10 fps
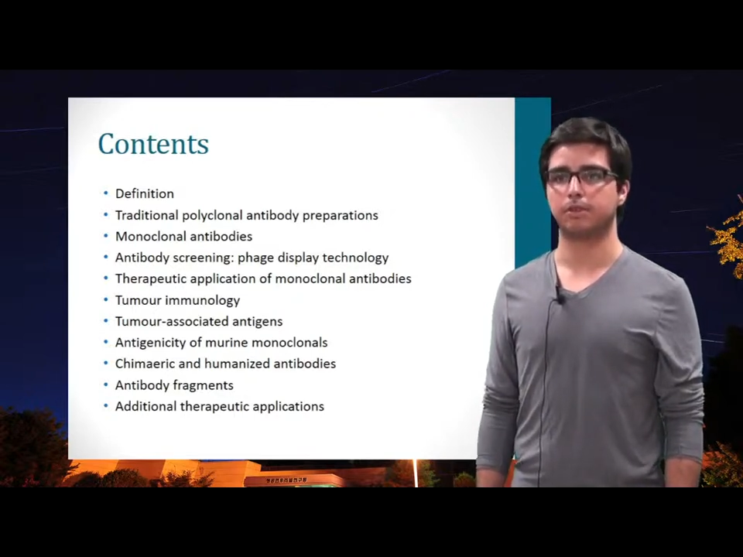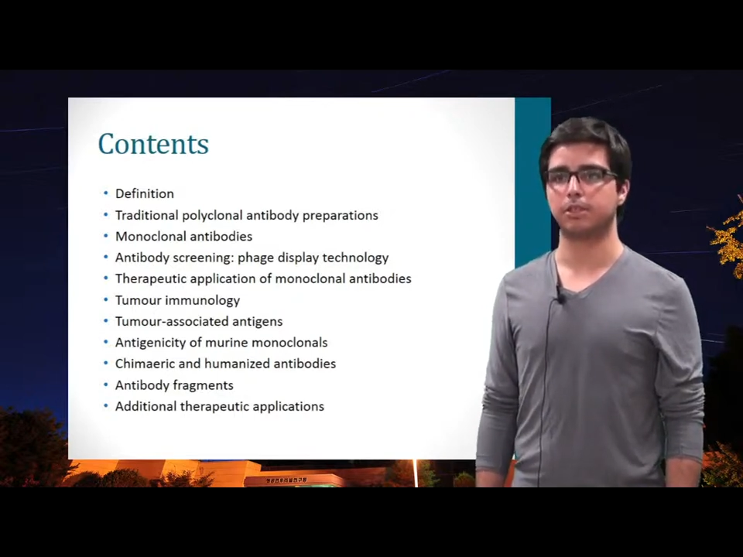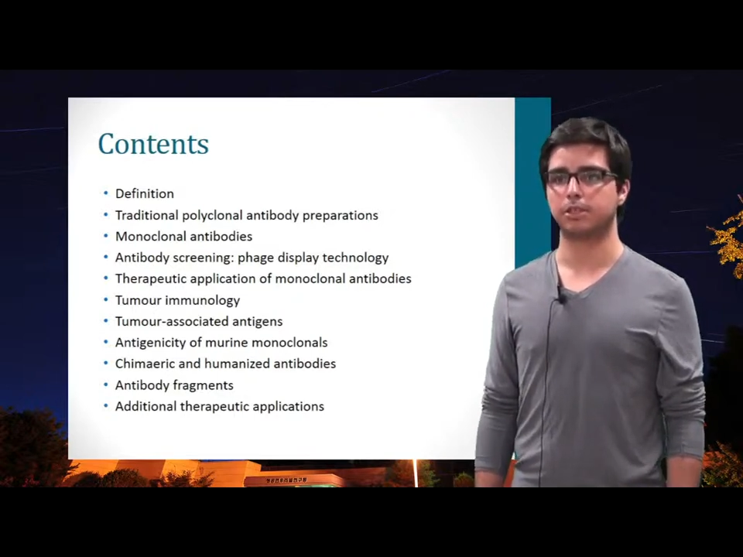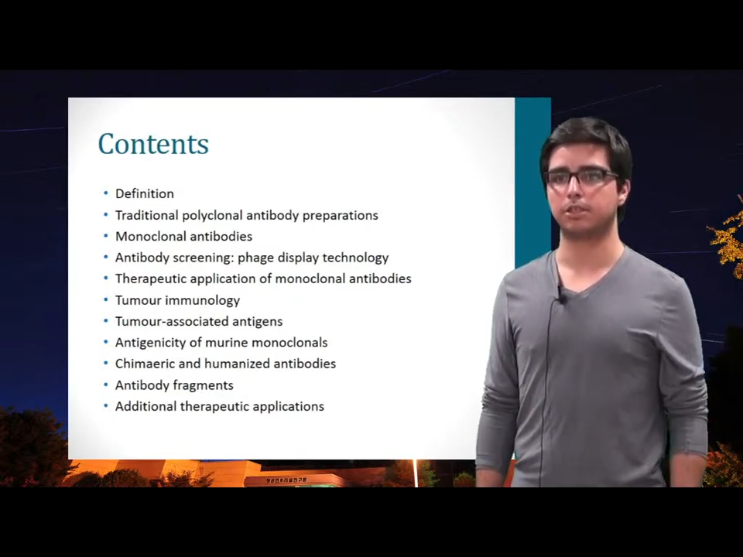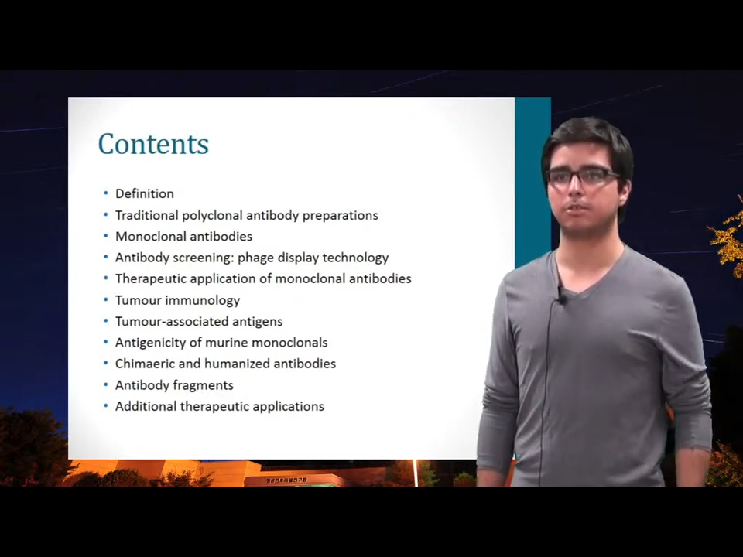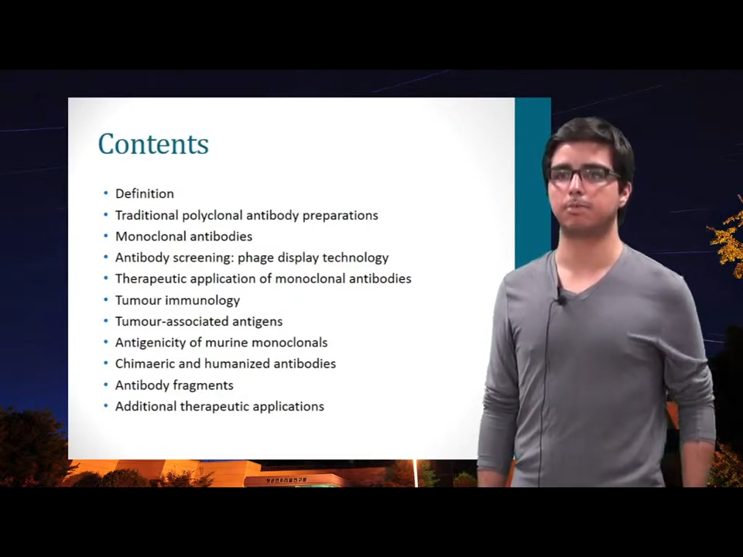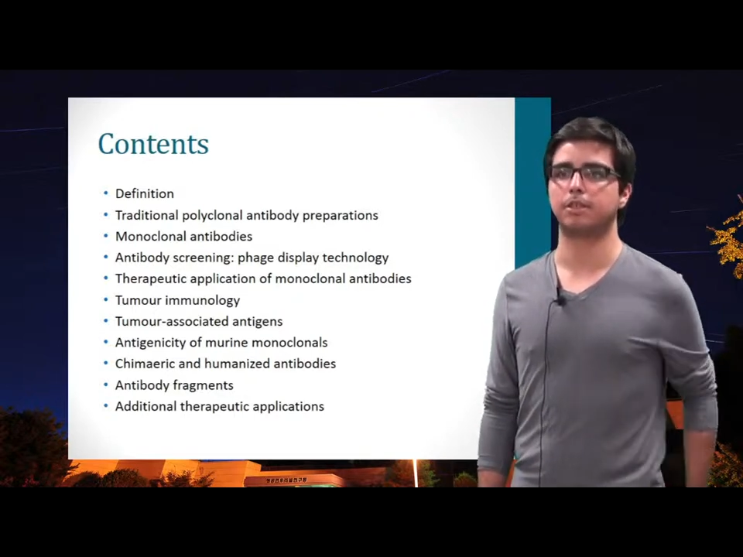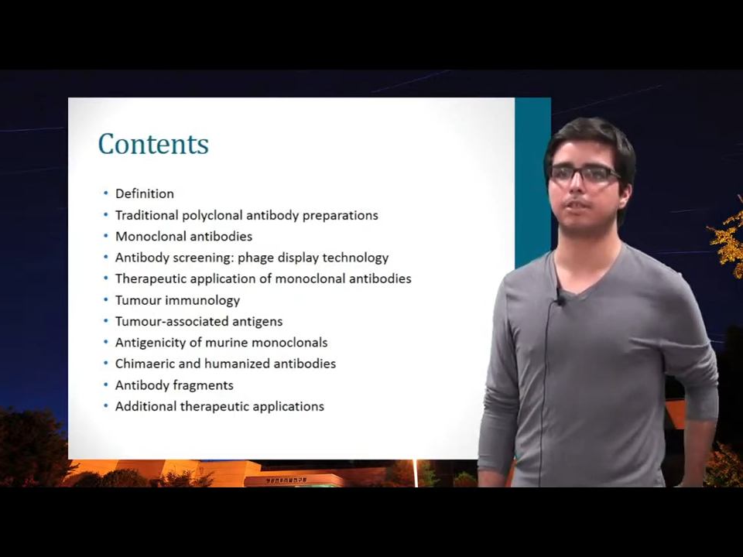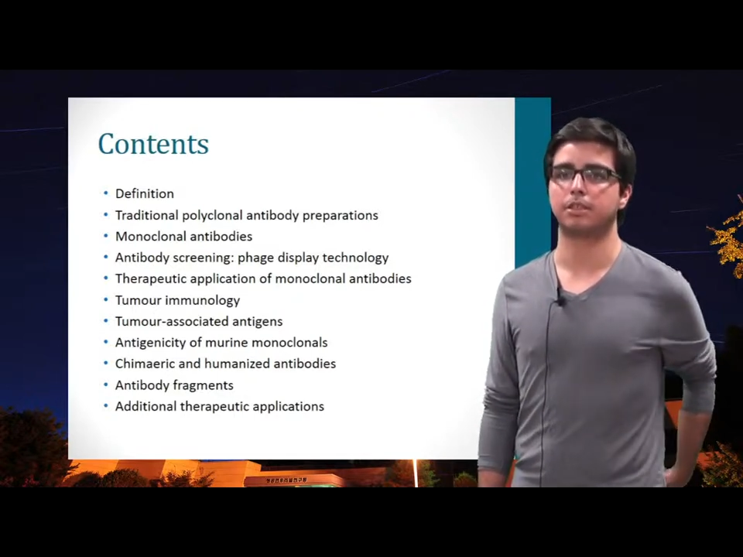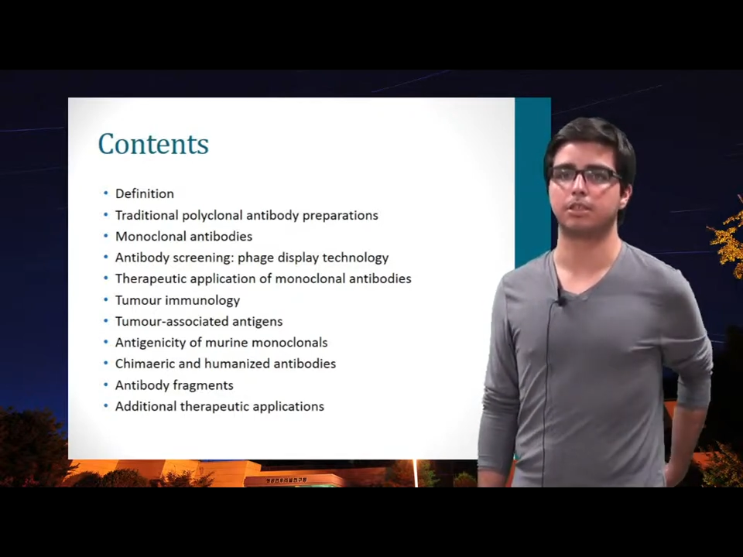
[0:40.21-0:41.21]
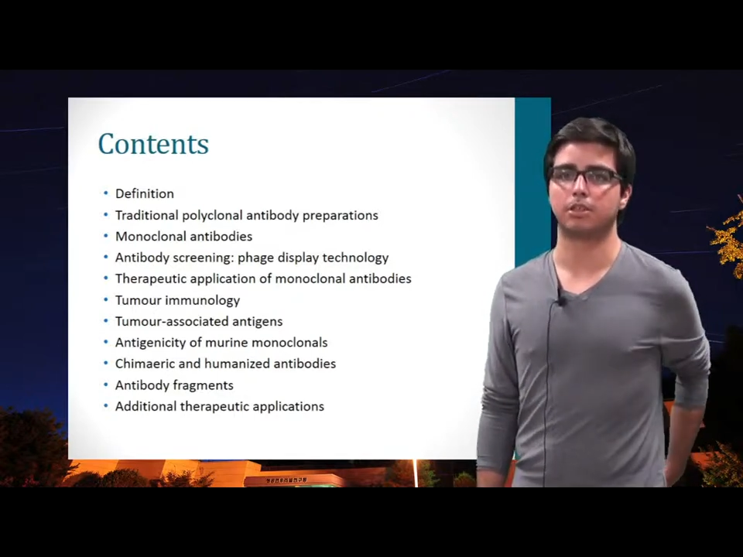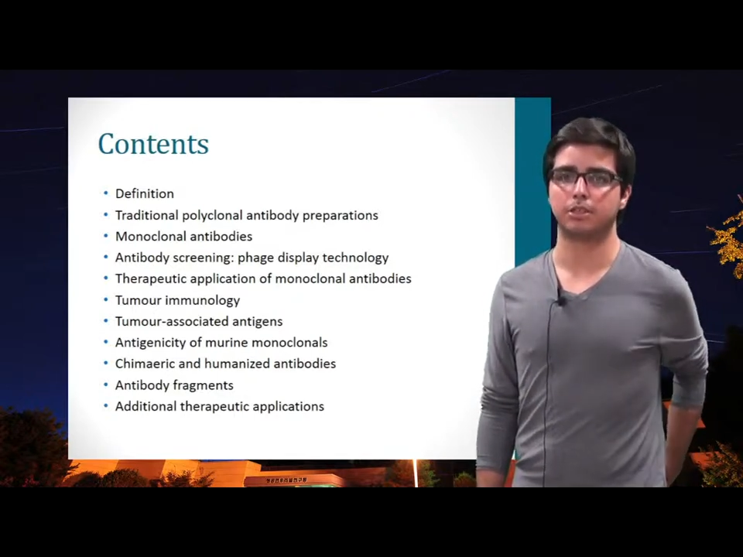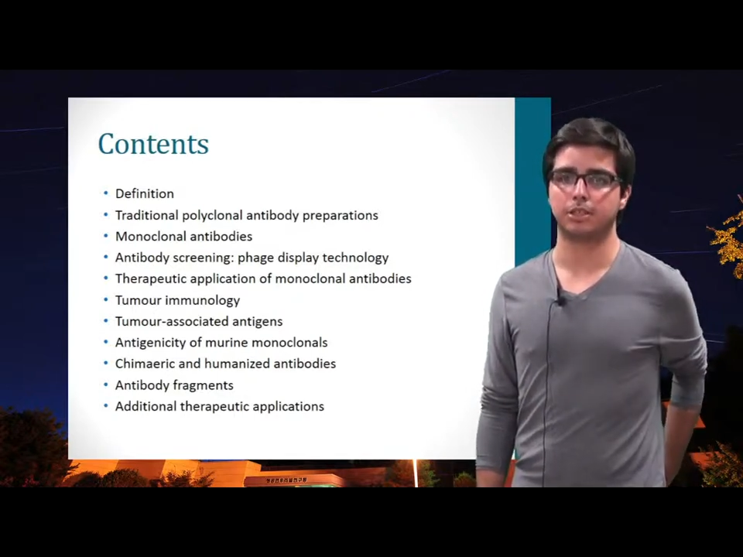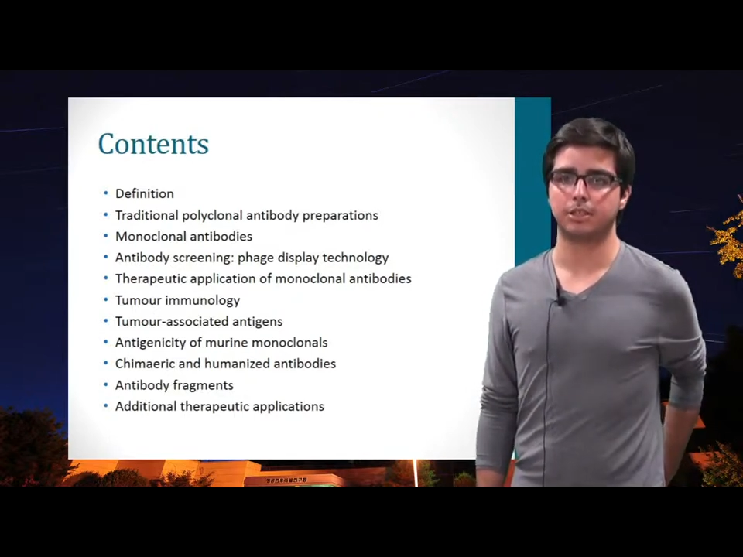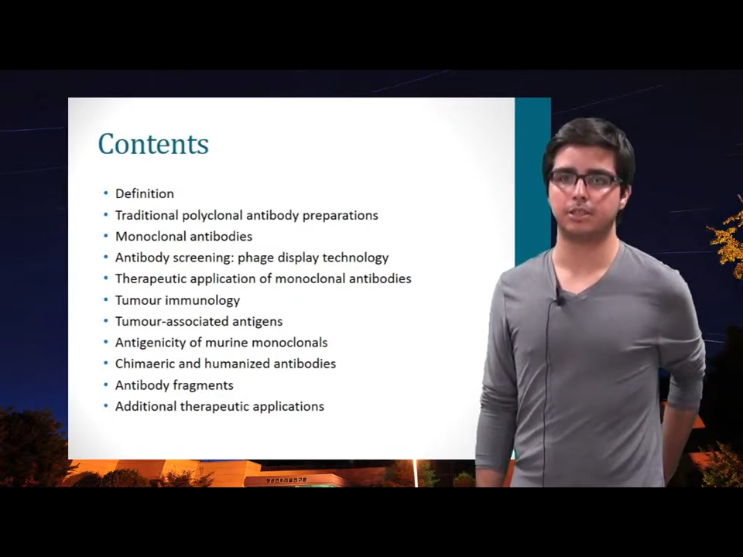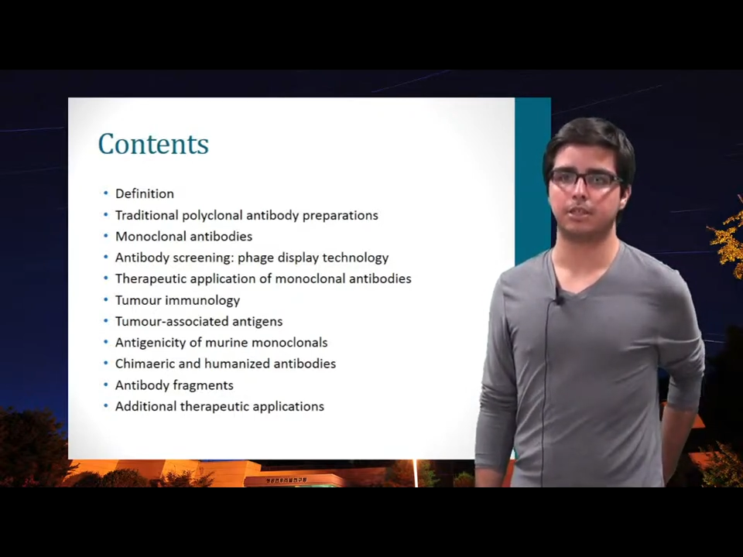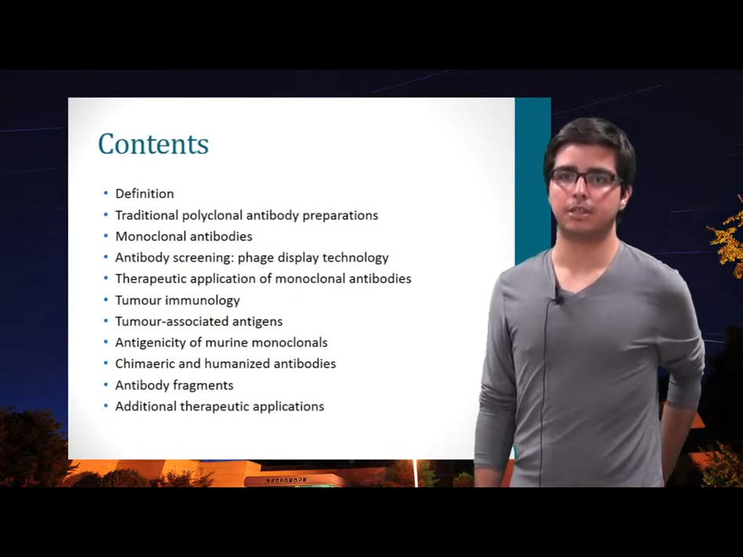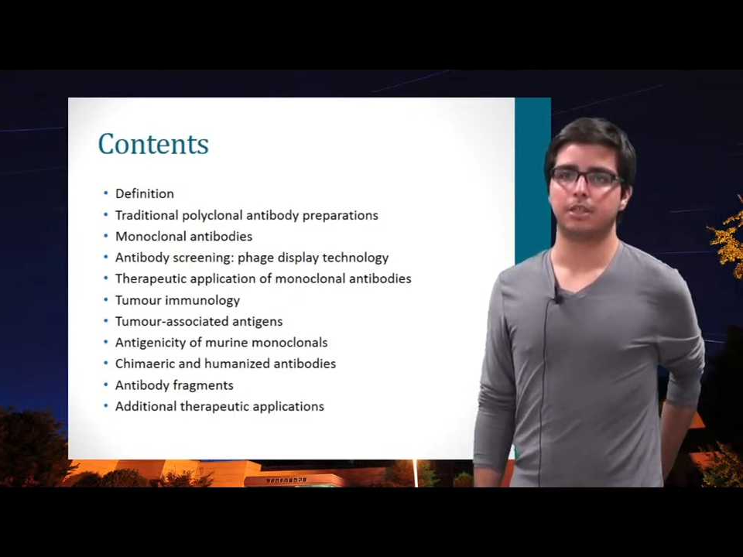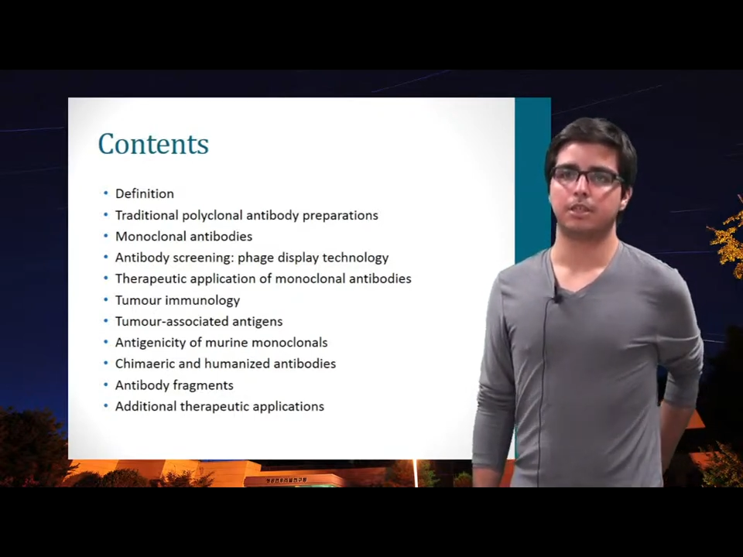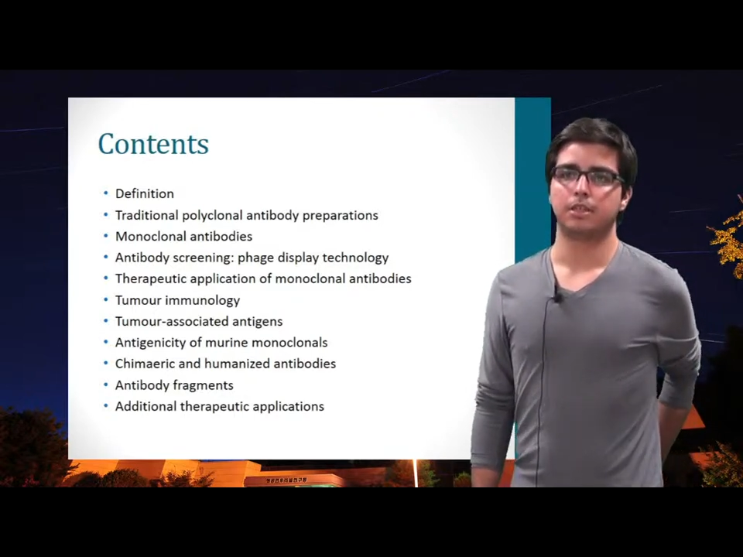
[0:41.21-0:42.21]
phage display technology.
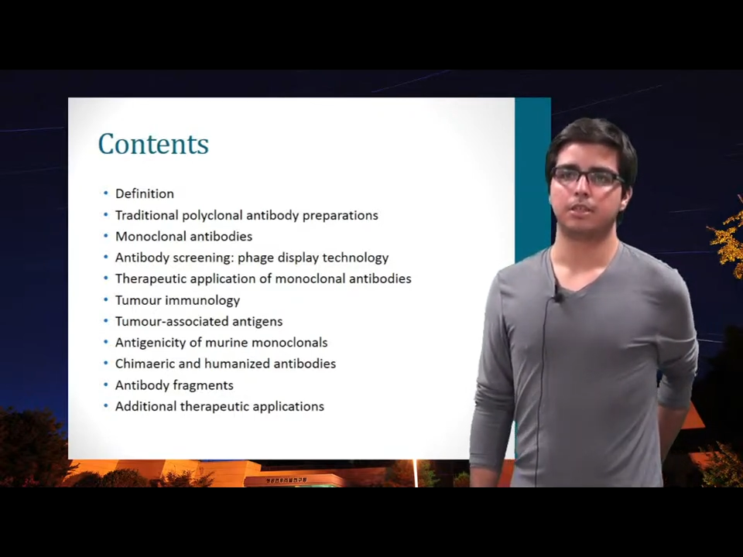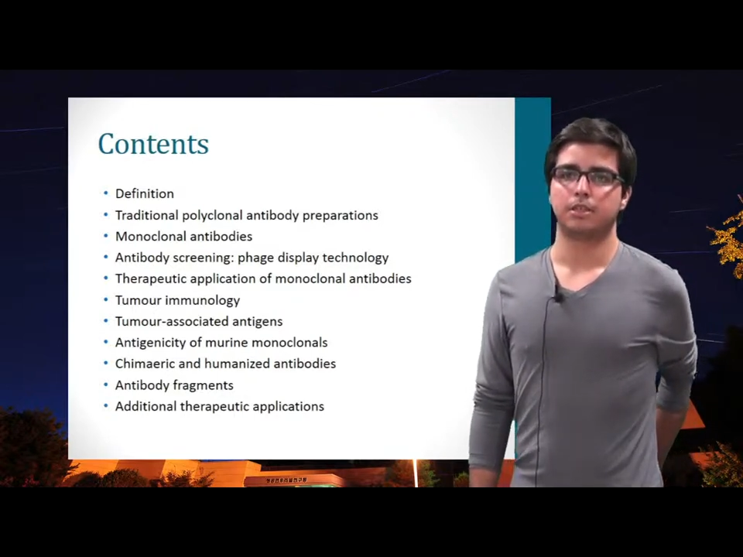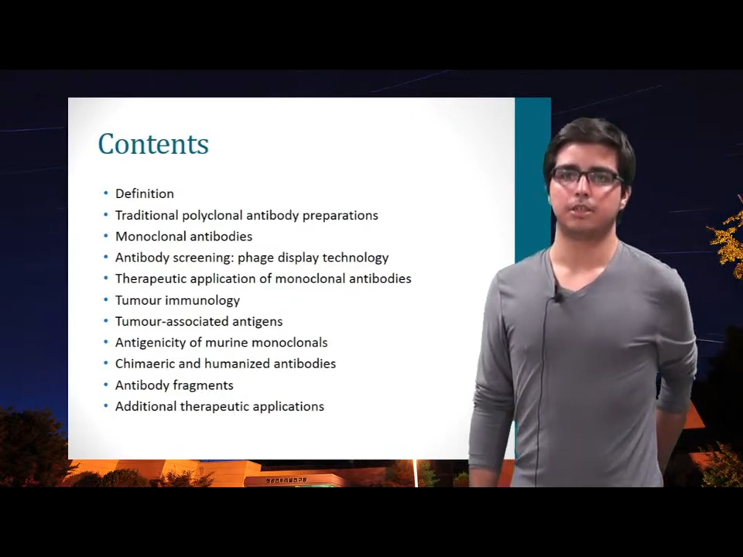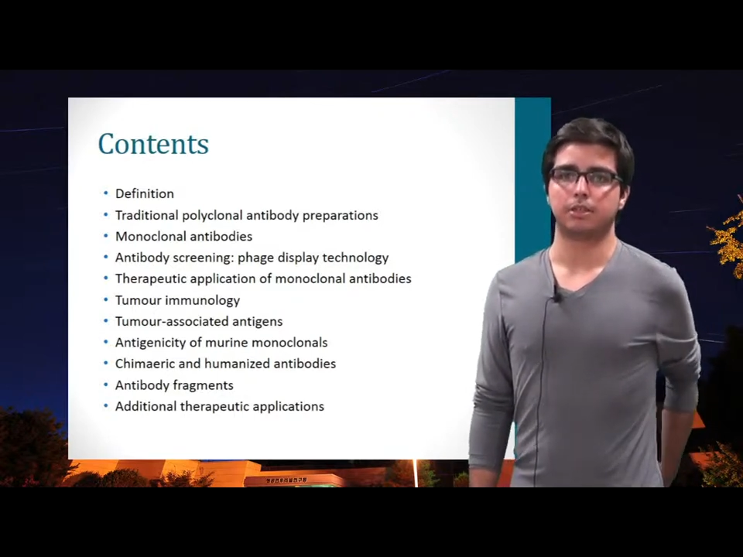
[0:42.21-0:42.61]
Then